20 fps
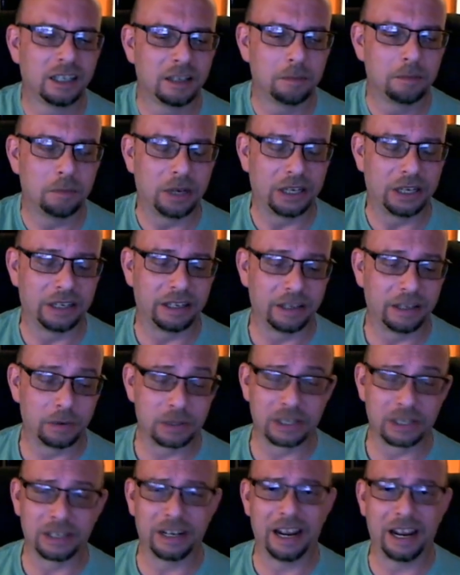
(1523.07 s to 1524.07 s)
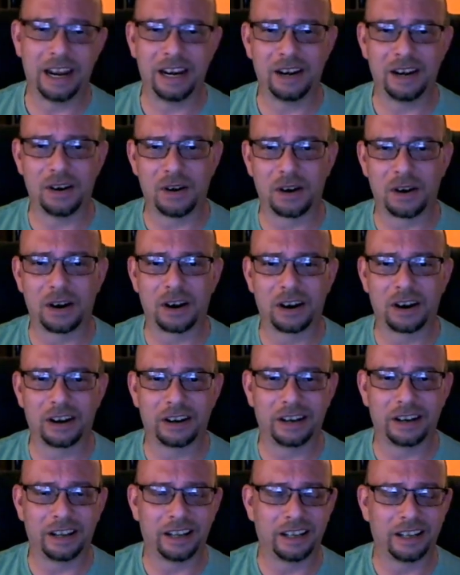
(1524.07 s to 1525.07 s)
But it was an AR
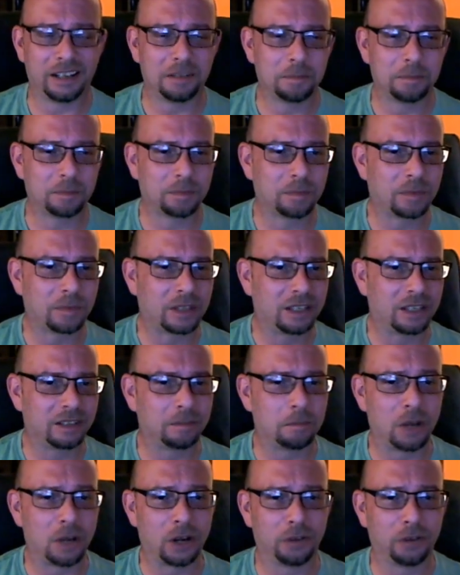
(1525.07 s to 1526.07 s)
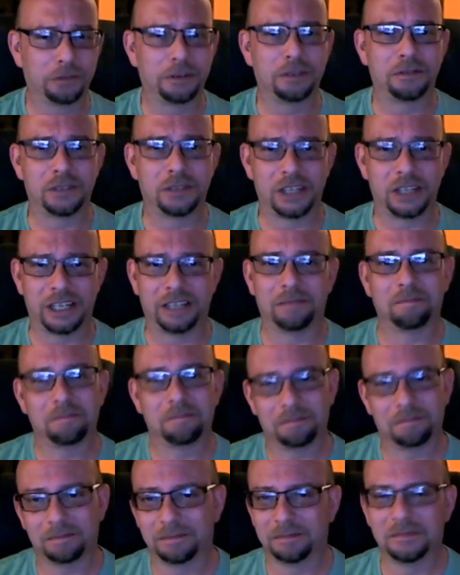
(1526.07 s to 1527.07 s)
uh, Model 15.
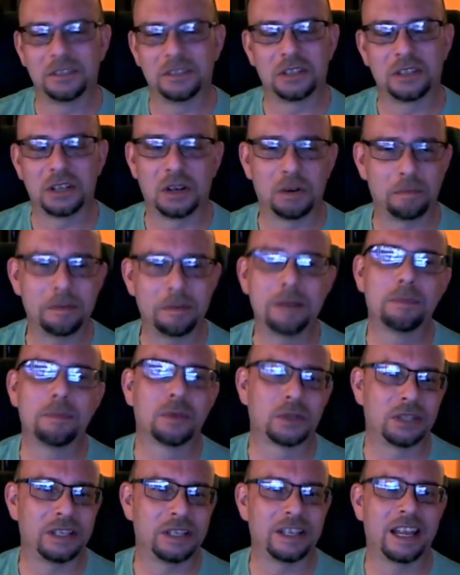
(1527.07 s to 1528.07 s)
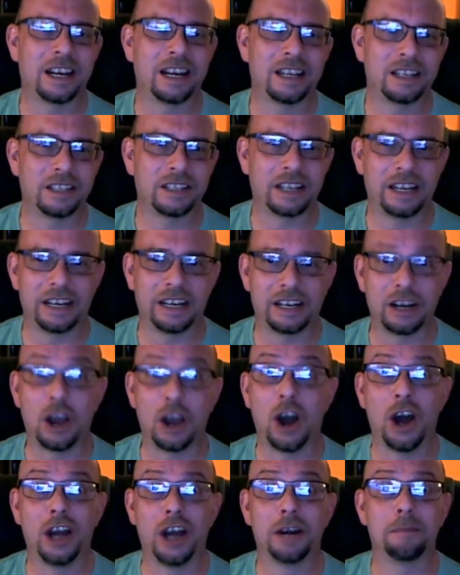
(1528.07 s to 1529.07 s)
So people see that as a, an
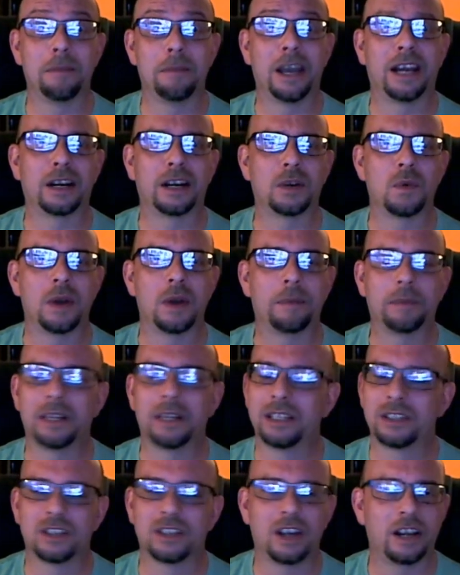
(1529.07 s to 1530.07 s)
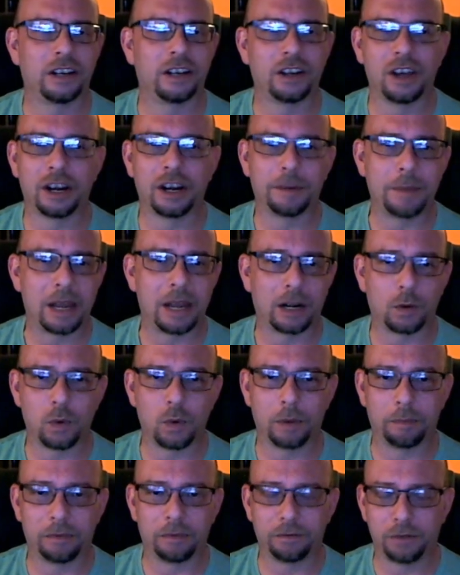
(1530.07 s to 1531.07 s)
automatic weapon. It's not an automatic
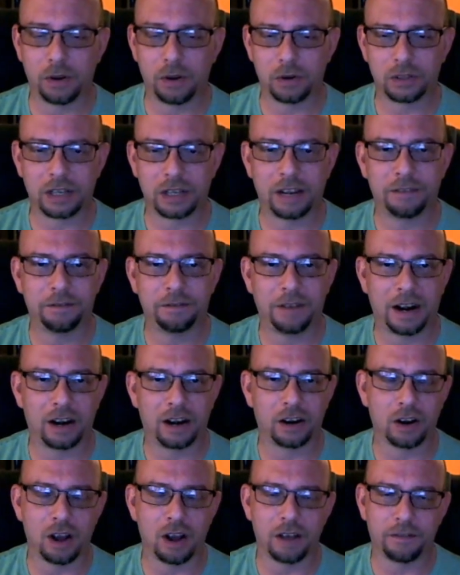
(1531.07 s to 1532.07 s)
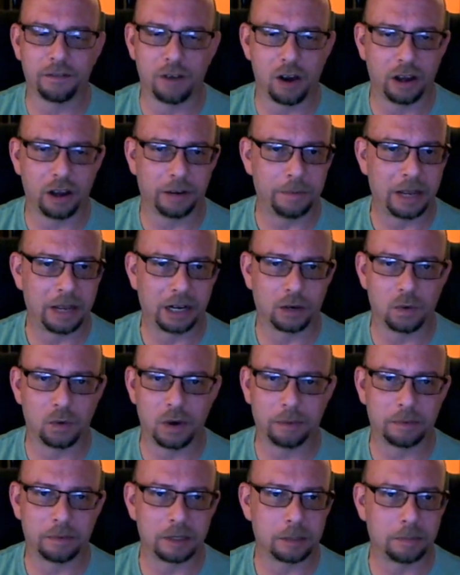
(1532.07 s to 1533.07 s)
weapon, folks. I fired off automatic
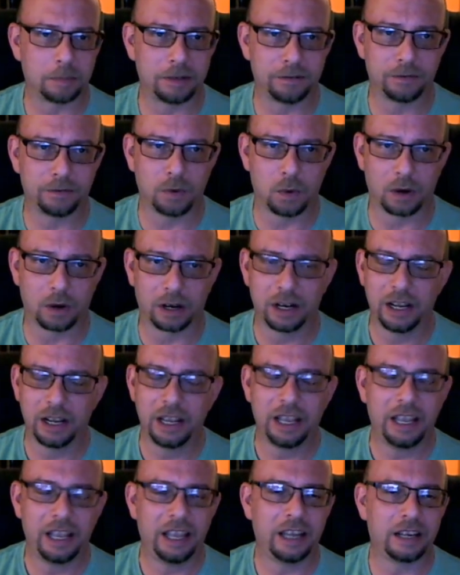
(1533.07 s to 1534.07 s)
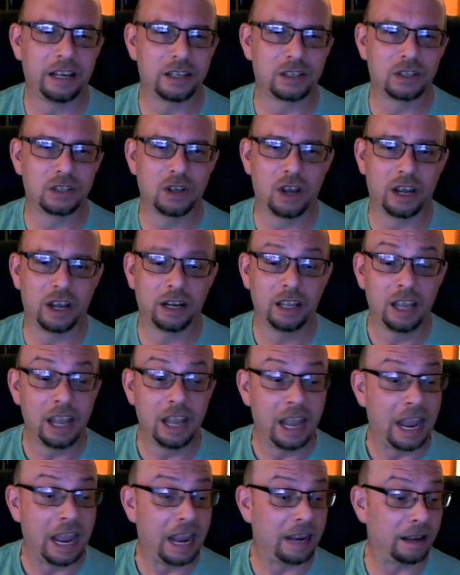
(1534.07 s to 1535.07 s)
weapons before. It is not.
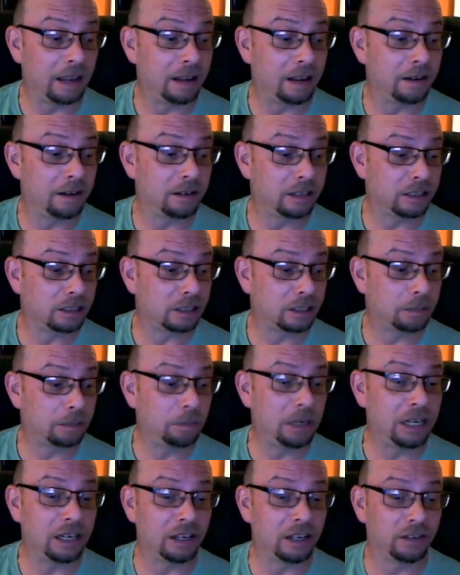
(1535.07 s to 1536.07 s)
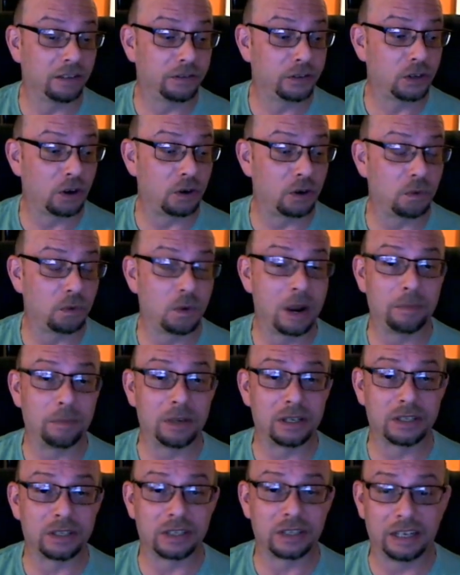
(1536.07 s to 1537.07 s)
And, and speaking of certain
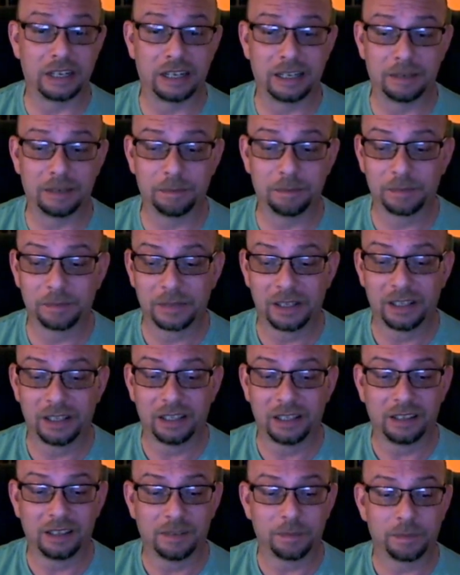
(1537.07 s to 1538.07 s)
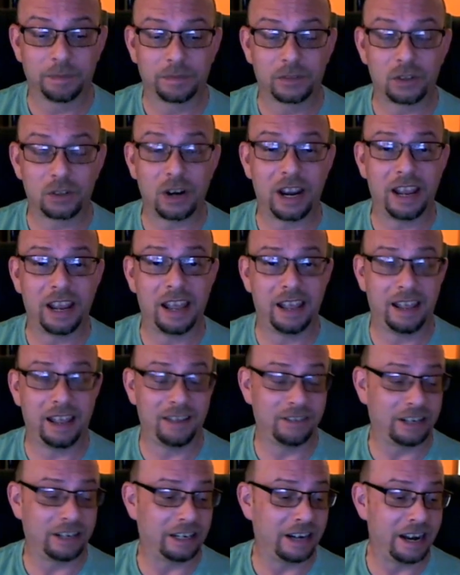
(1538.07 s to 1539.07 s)
weapons, uh, try ha
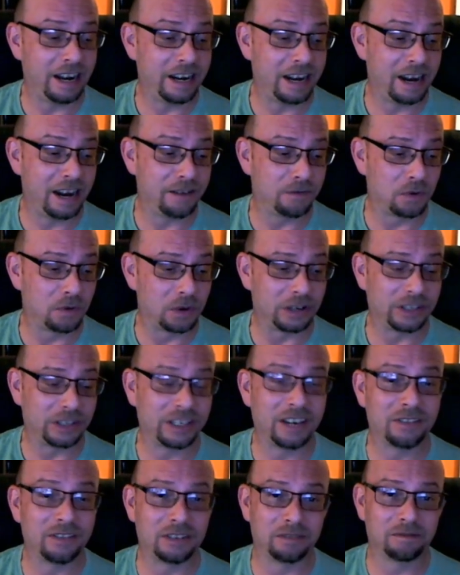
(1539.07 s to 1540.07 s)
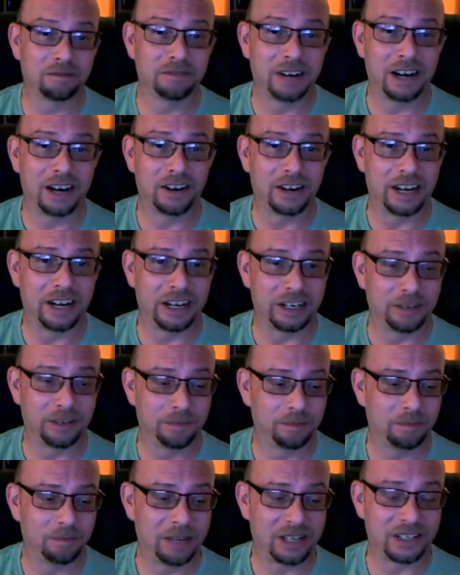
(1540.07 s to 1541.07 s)
having an AK-47 fired at you
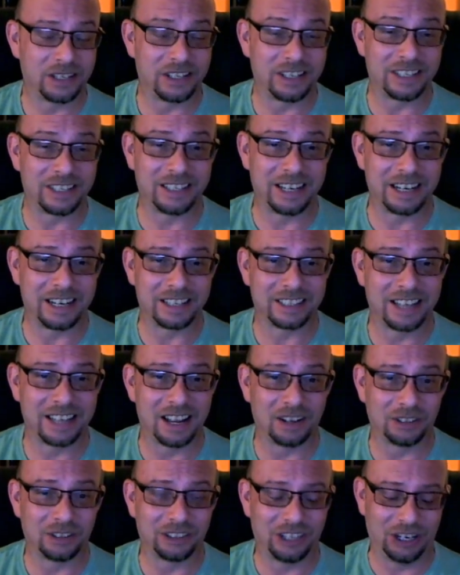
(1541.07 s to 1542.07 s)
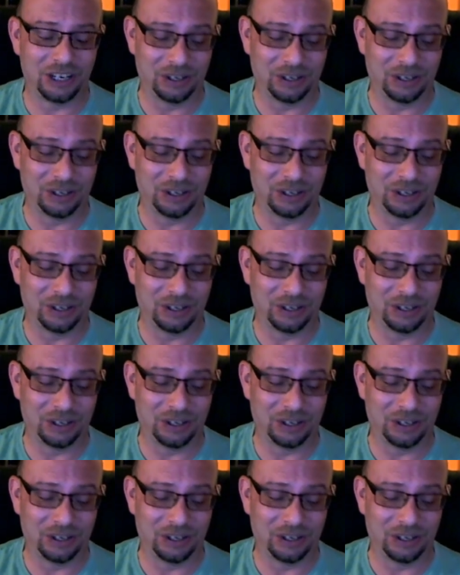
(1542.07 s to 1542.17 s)
makes a distinct sound too.